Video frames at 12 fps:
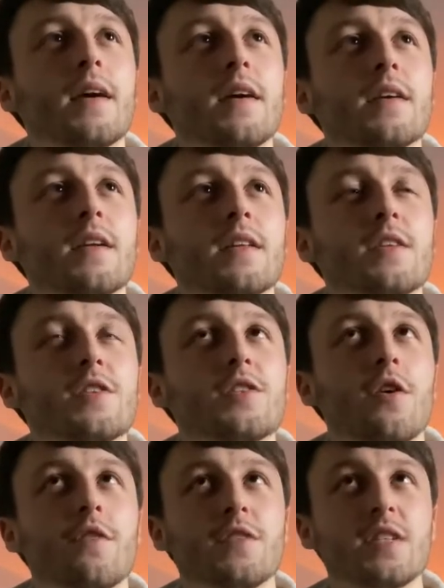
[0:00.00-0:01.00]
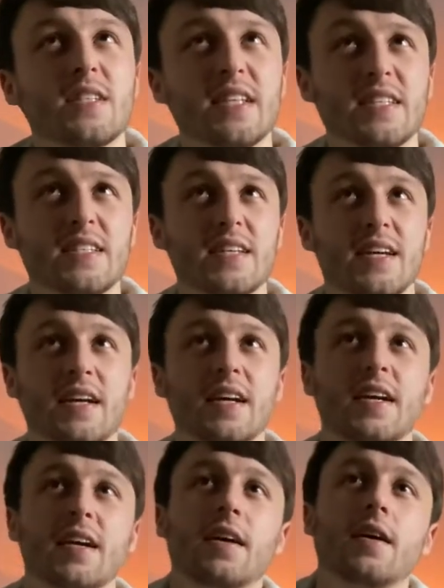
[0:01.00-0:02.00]
this sort of
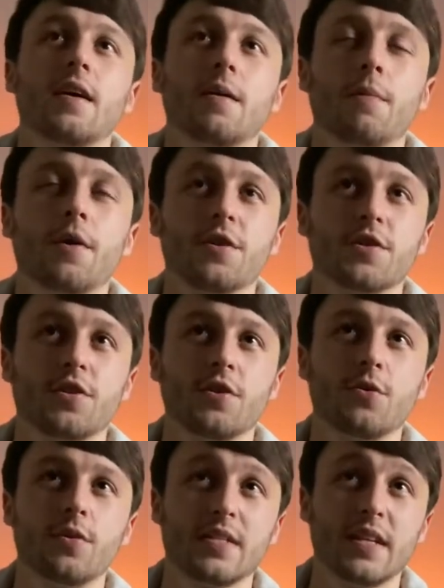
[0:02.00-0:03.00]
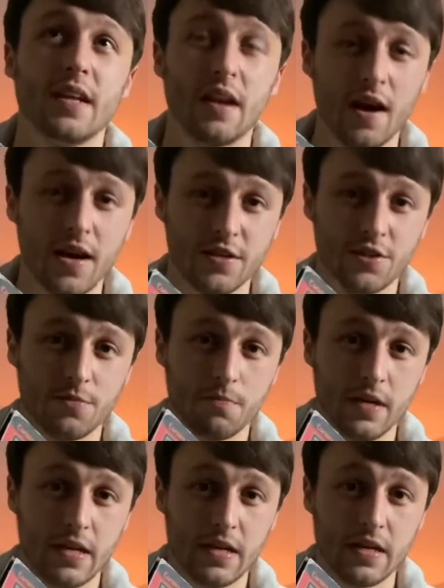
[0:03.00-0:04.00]
sadistic person who is in line to
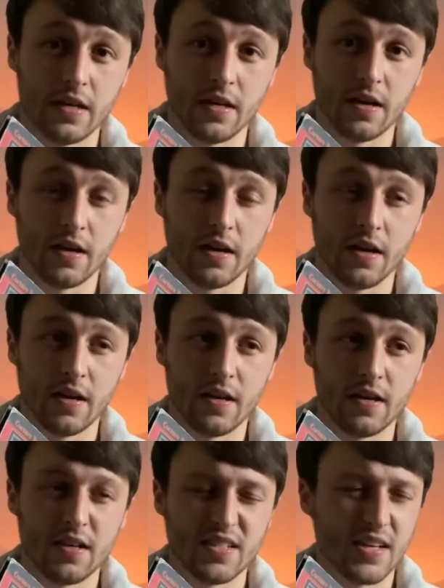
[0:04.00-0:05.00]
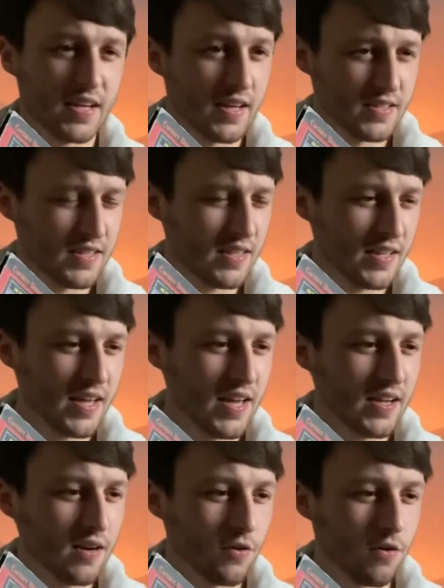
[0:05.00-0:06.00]
be, is it the
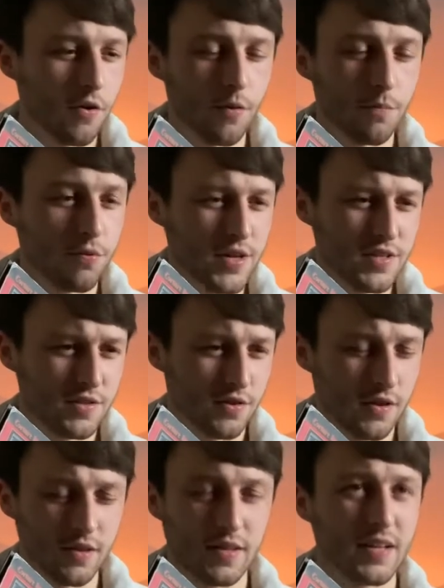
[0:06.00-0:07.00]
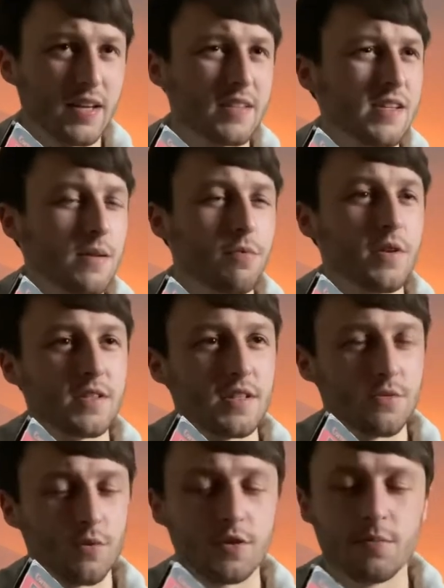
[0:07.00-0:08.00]
king or a prince? Or I think is he a prince and
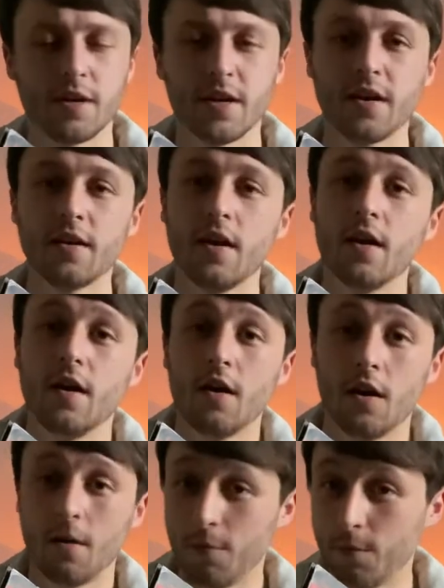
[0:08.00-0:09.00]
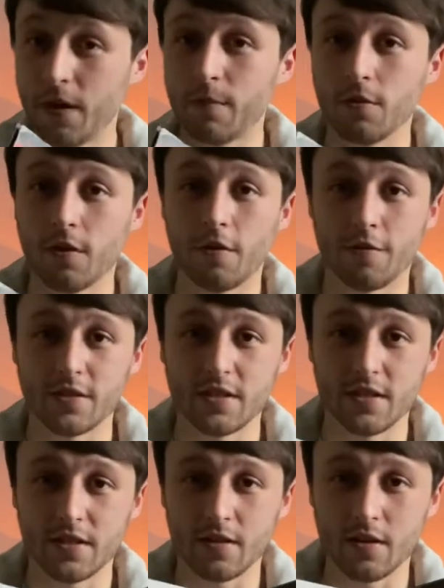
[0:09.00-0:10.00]
he's wanting to be a king? But people are
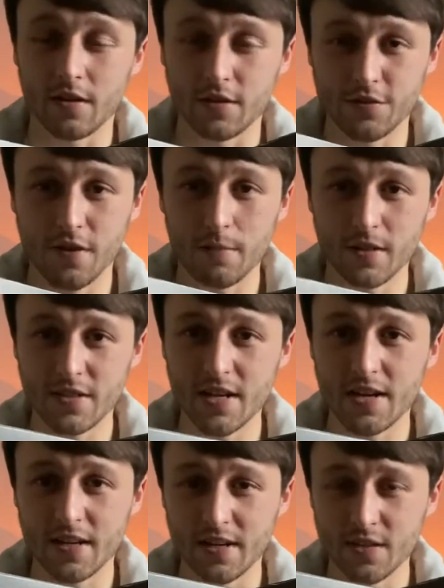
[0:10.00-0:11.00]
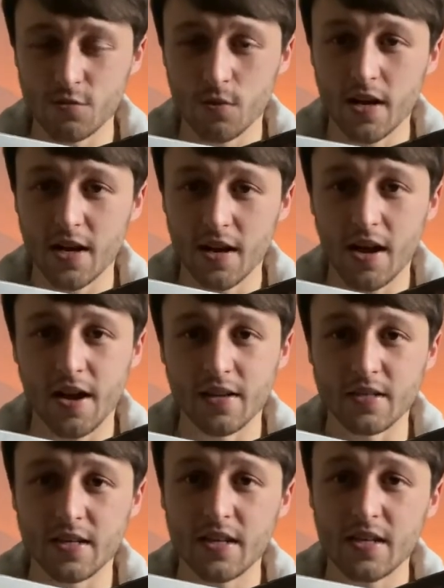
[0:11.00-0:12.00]
obviously in his family standing in his way,
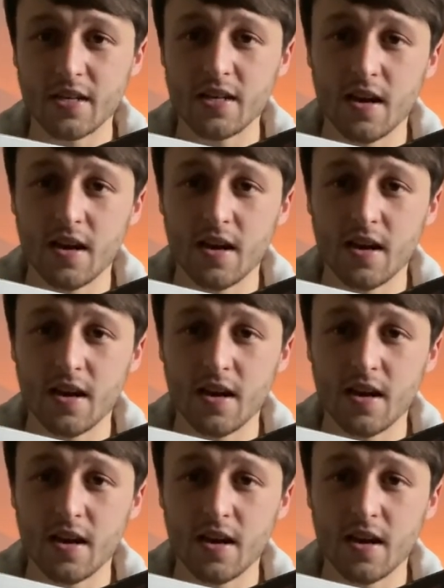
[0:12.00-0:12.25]
and he